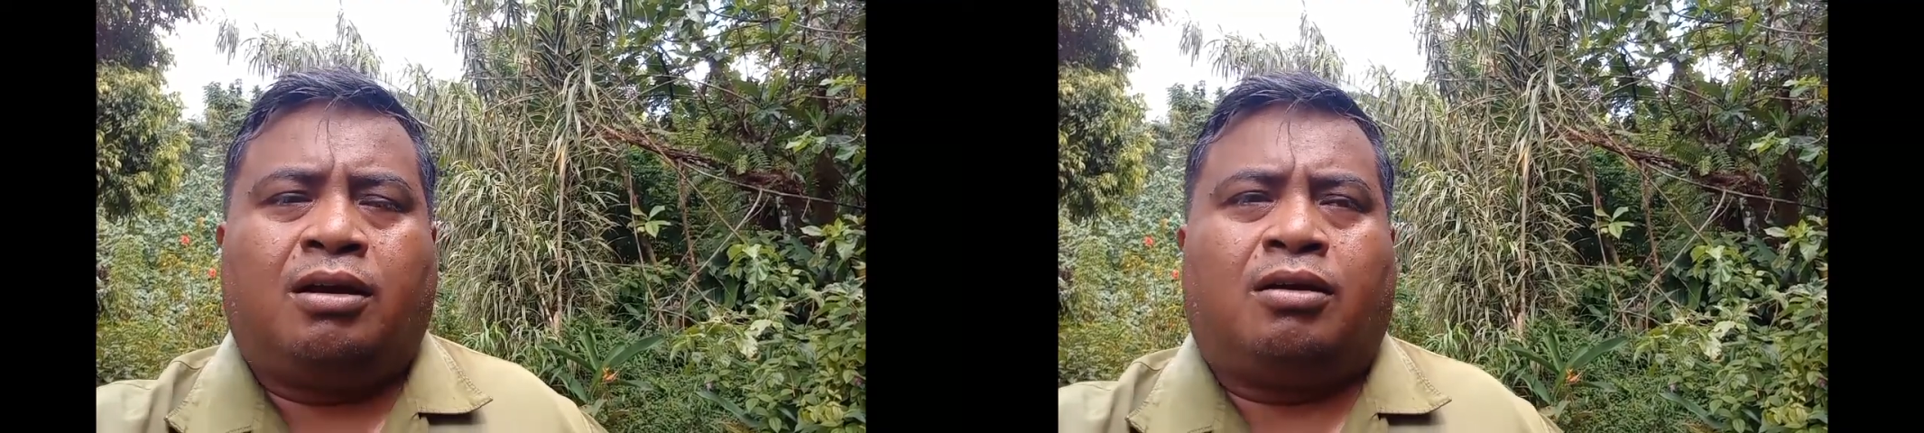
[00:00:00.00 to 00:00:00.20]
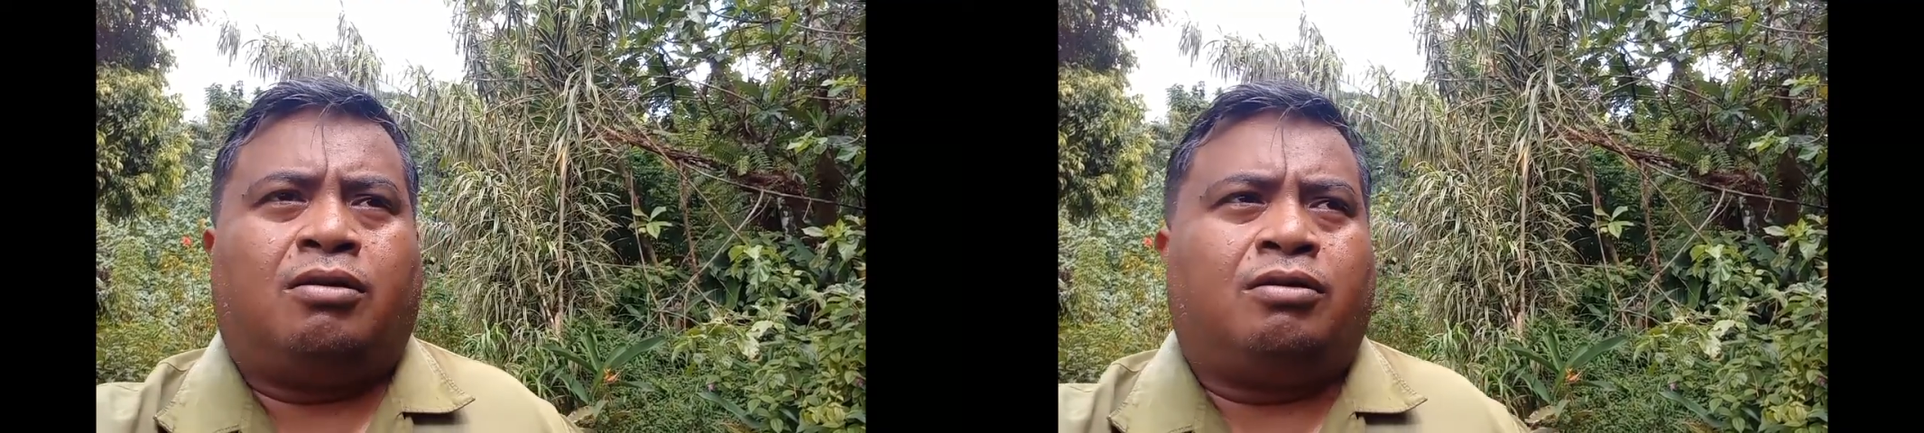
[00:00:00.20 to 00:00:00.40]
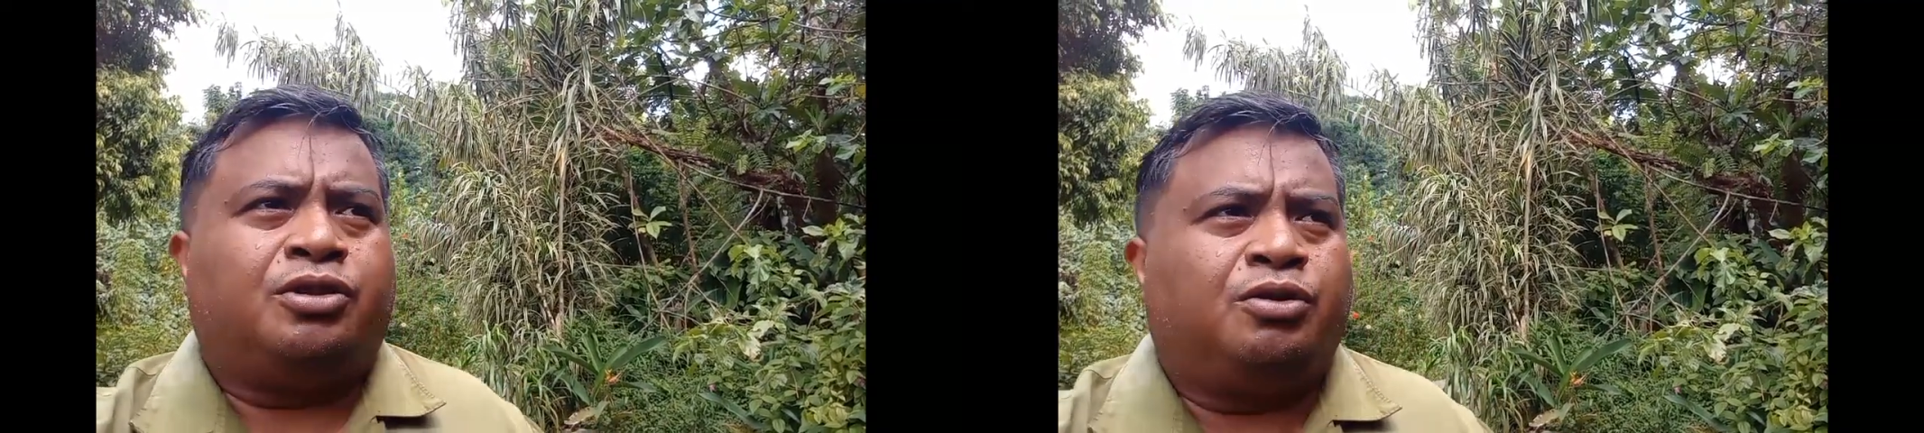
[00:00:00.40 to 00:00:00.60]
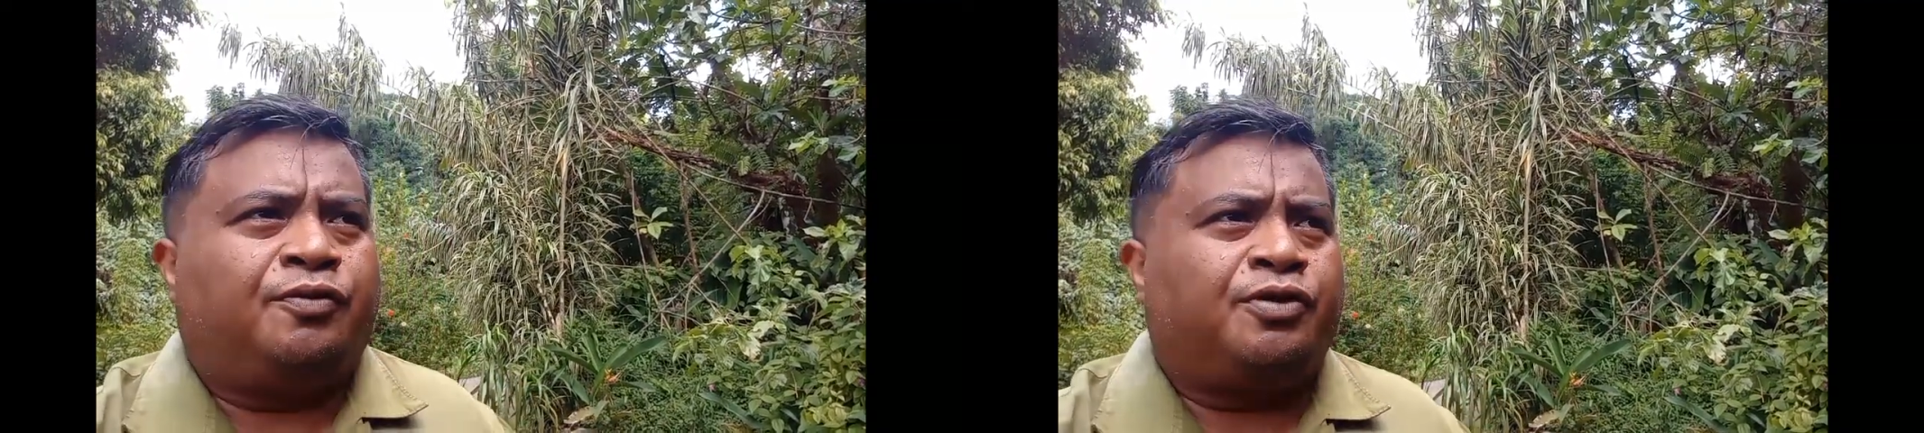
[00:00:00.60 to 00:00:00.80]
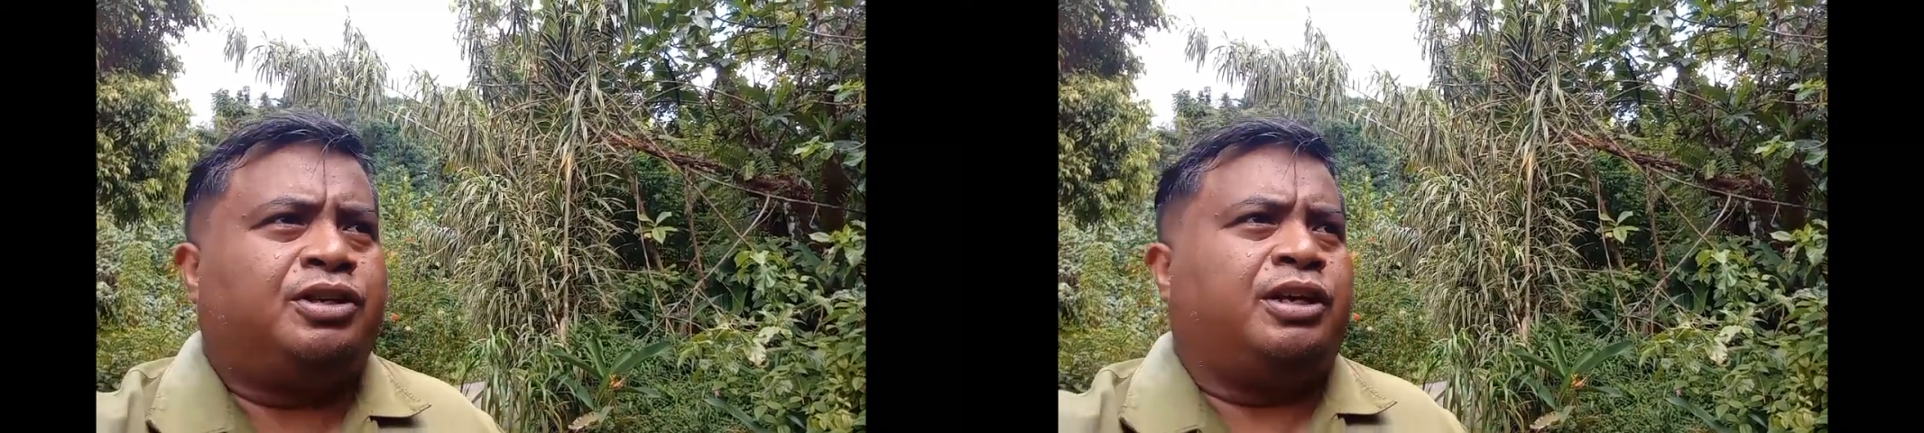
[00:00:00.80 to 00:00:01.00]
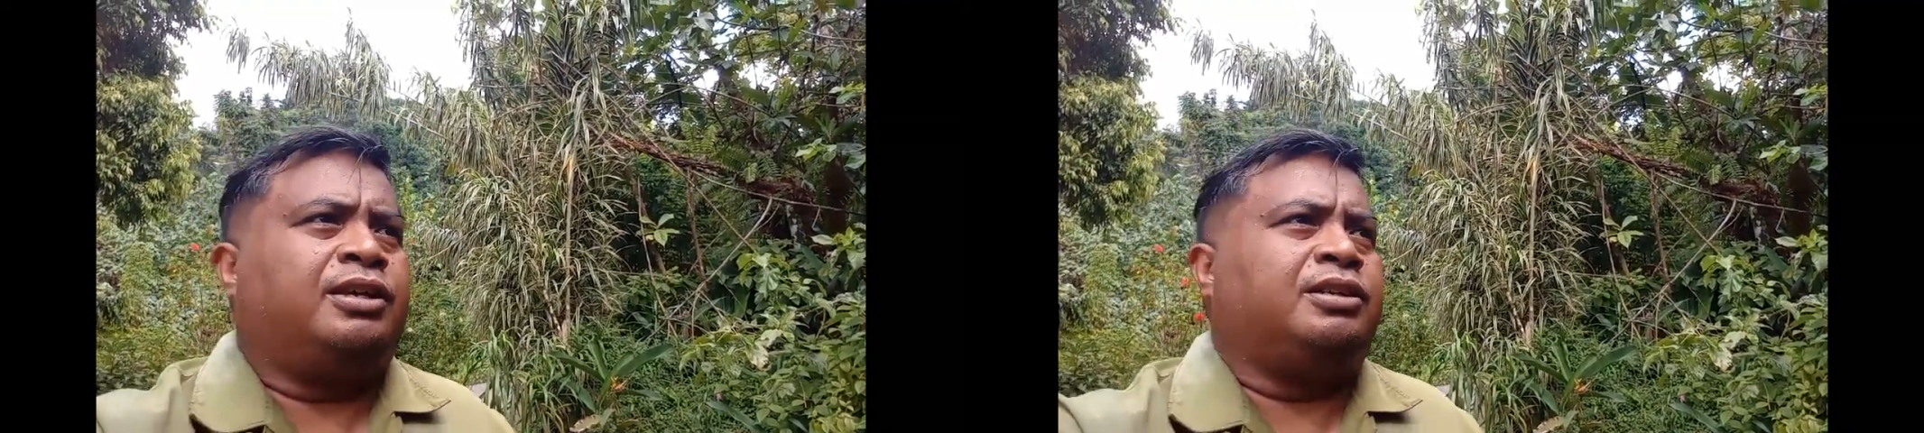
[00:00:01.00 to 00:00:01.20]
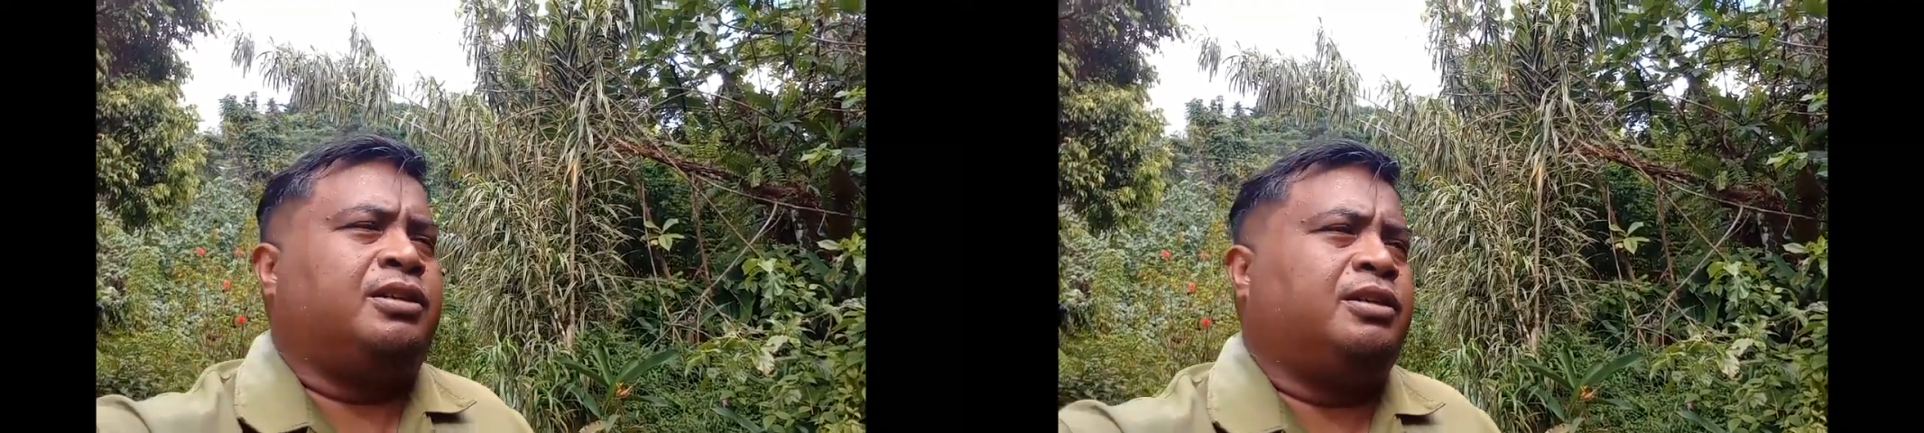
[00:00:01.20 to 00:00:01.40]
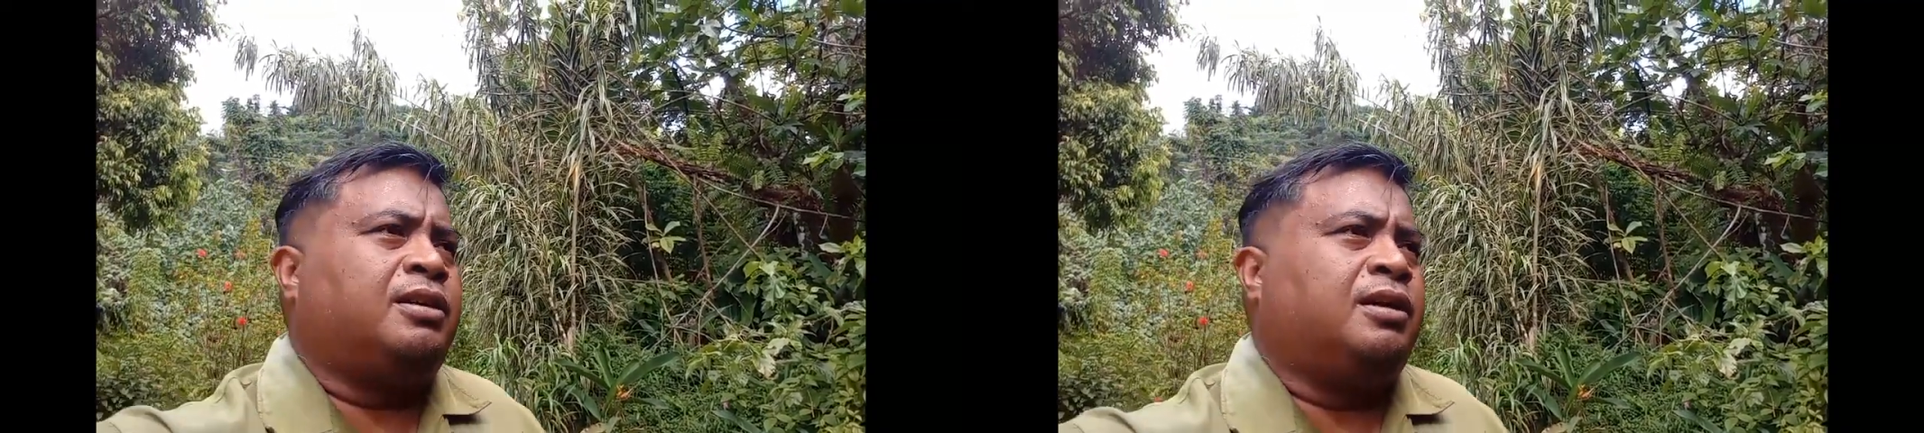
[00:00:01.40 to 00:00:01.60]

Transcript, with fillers: called Youth for Change.